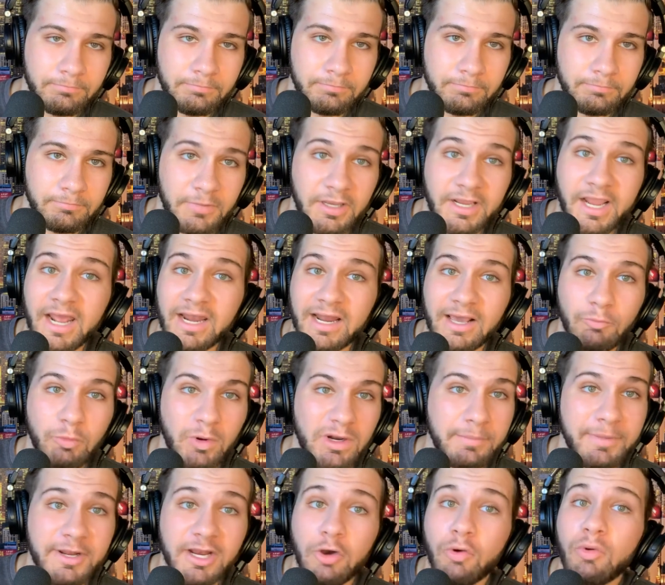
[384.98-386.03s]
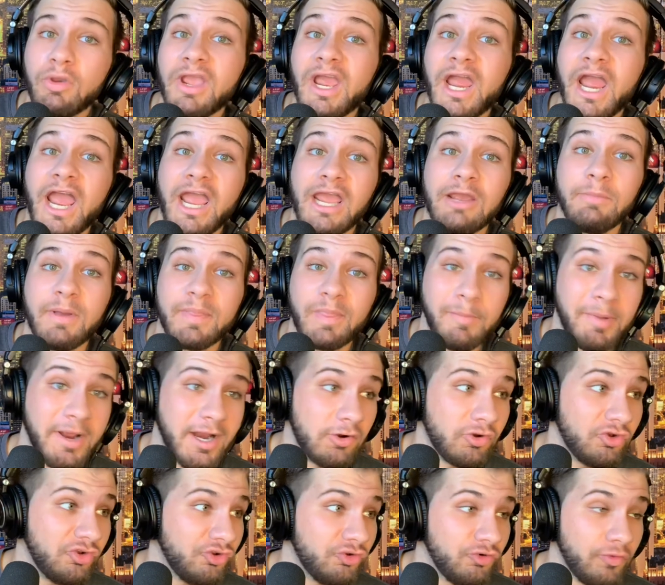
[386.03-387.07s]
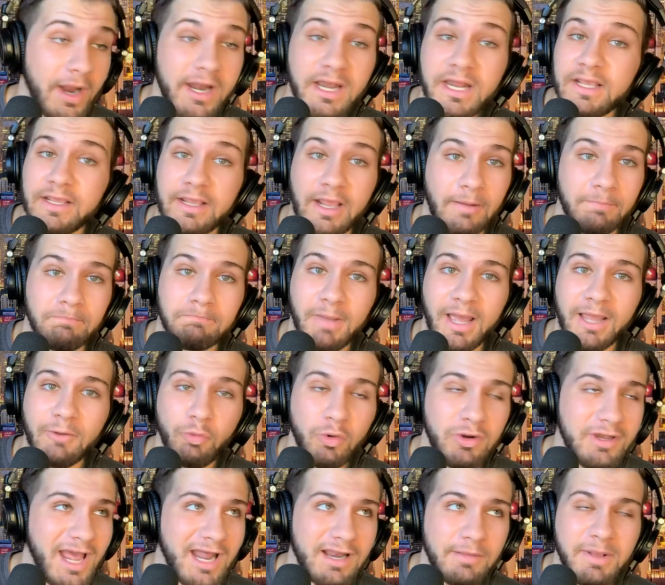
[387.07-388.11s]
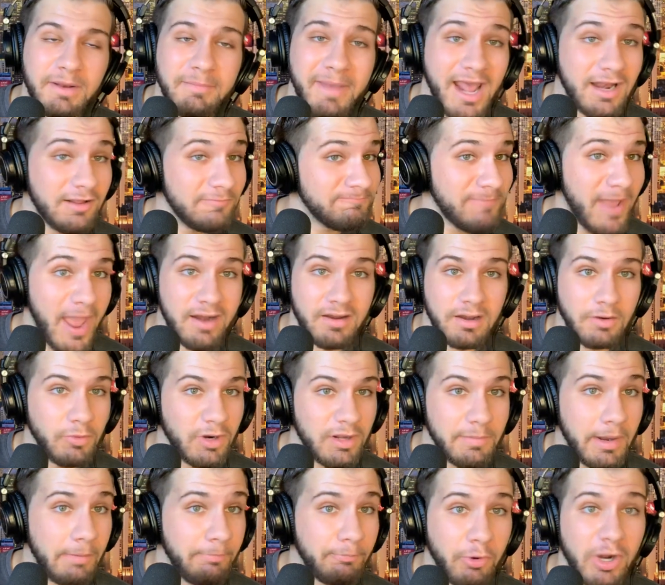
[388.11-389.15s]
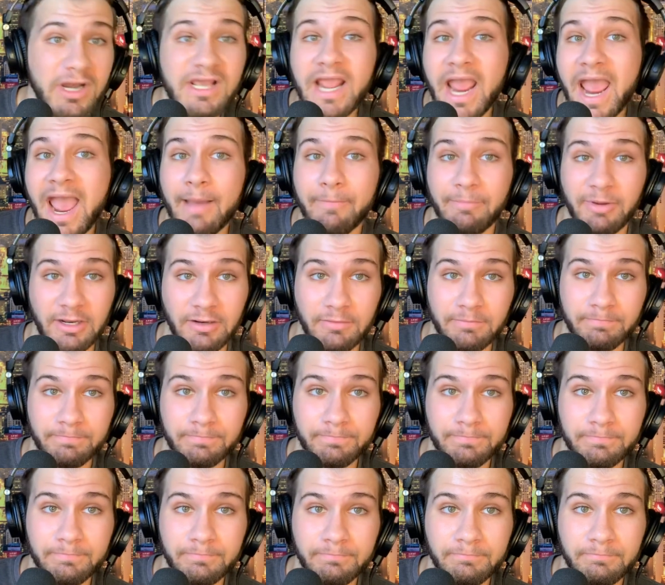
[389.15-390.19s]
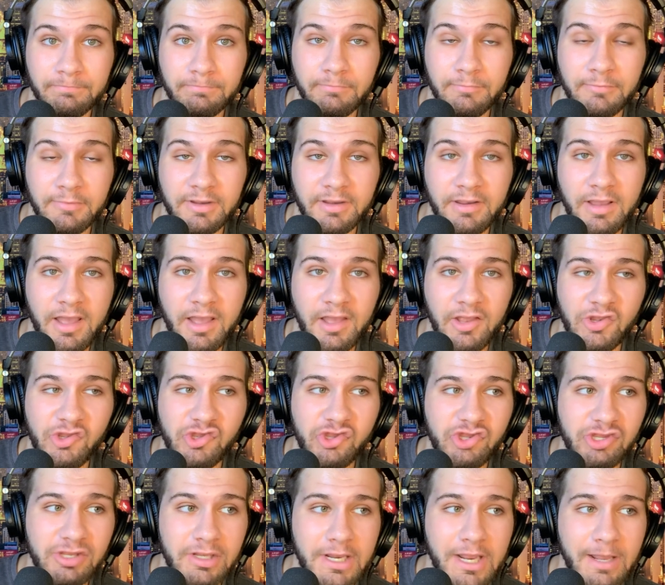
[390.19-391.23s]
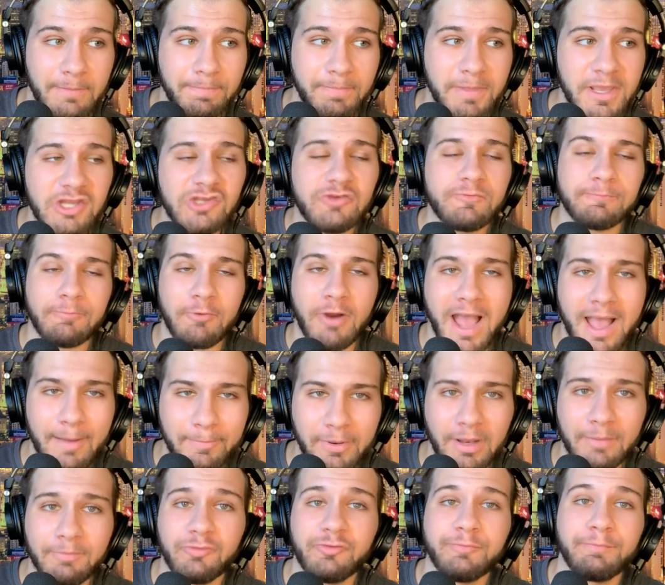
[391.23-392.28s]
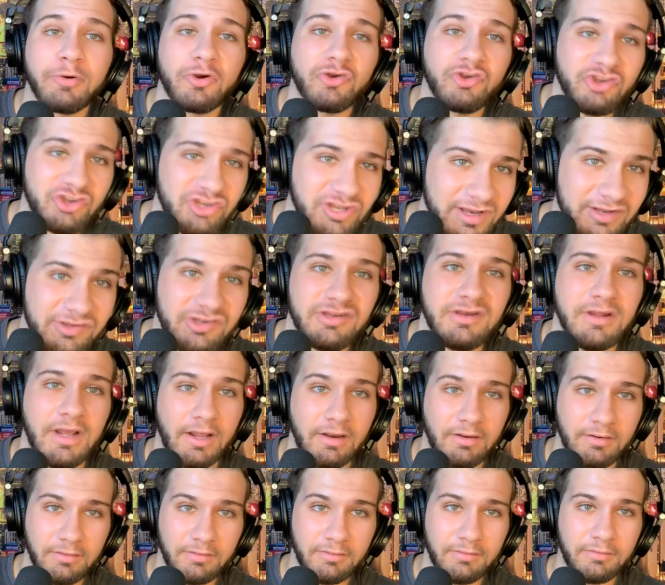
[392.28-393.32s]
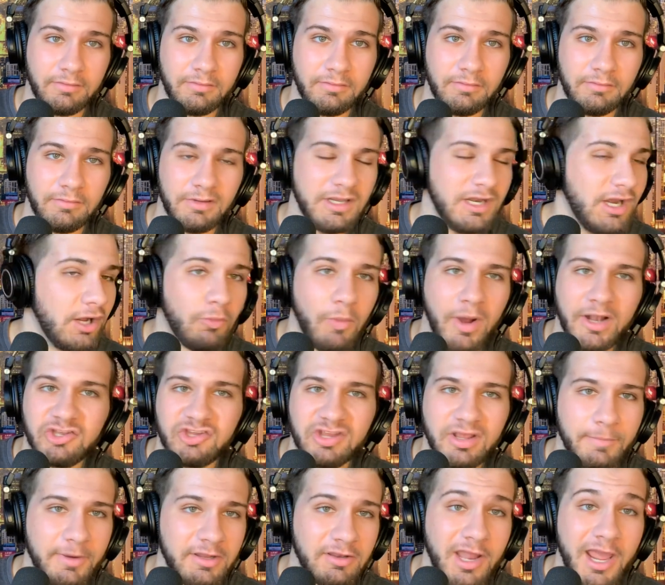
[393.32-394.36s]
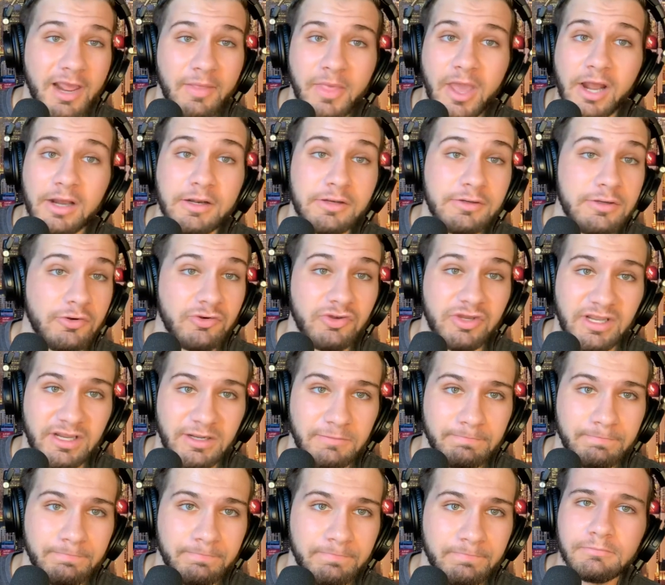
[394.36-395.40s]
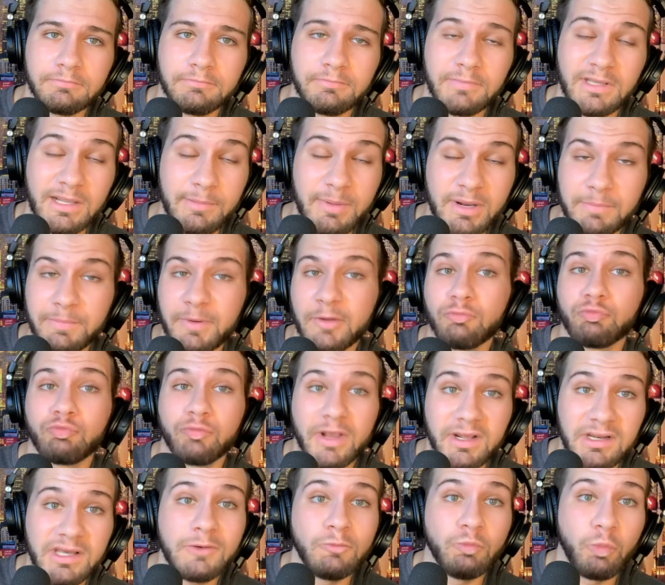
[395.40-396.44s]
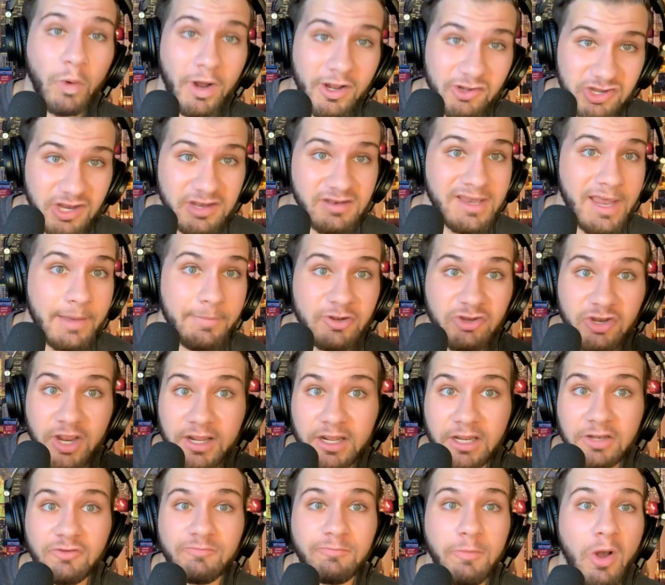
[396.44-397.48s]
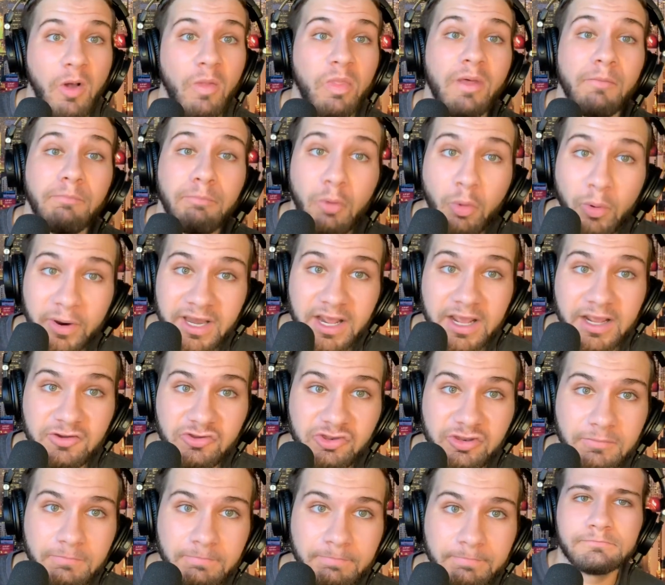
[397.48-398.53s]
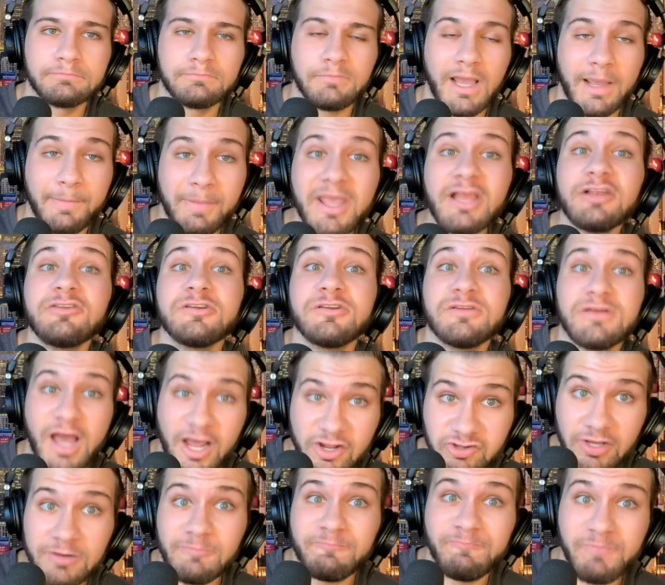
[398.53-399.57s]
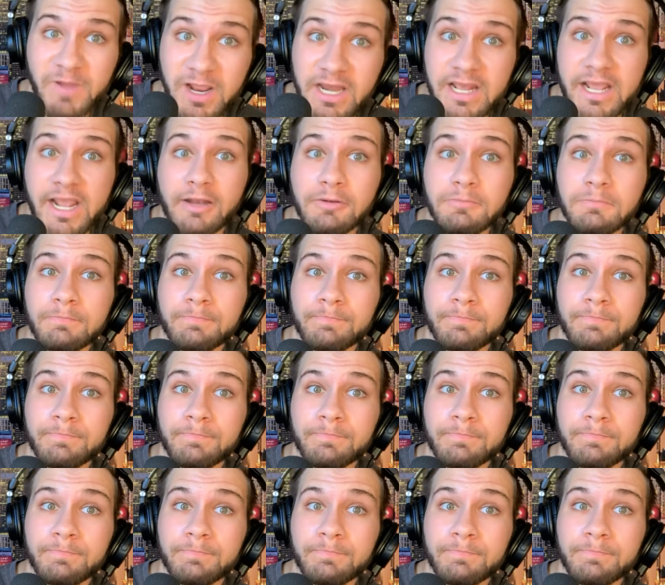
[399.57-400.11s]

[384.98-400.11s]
Again, I would have been okay with the Bears trading him. I would not have been mad. In fact, I would have been pretty happy. Because if these problems persisted, you don't want someone like that on your team. Even if it really wasn't Teven Jenkins' fault, the point is, if he doesn't fit in